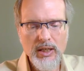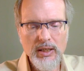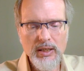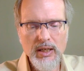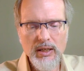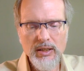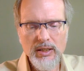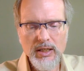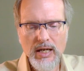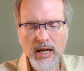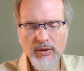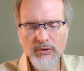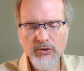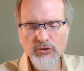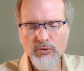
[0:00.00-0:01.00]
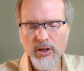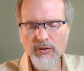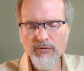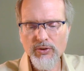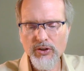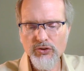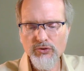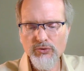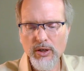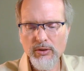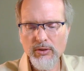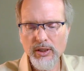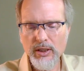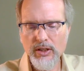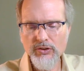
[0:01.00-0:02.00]
needed to gather strength for the struggle
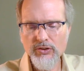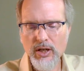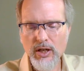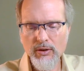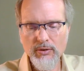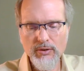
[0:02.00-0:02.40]
against Hitler,